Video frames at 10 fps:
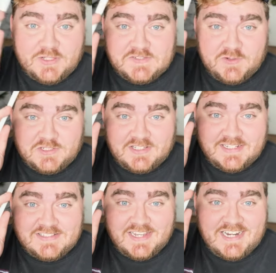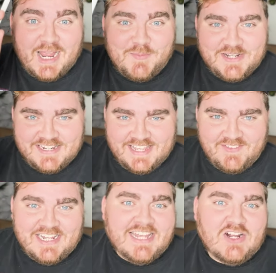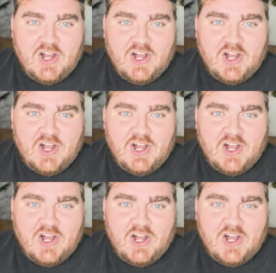this filter lands on, I'm gonna give it an